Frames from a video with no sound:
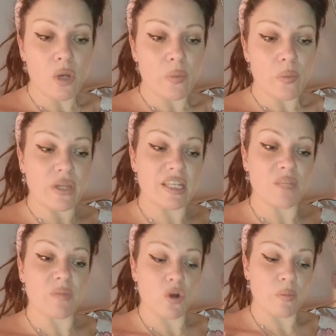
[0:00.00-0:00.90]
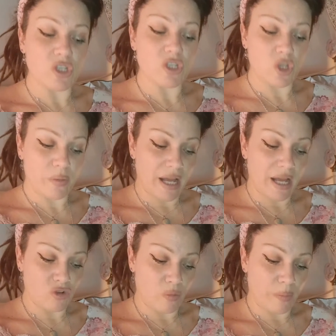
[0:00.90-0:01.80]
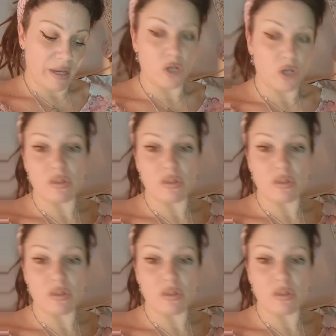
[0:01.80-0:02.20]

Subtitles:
But this is Becoming Supernatural by Joe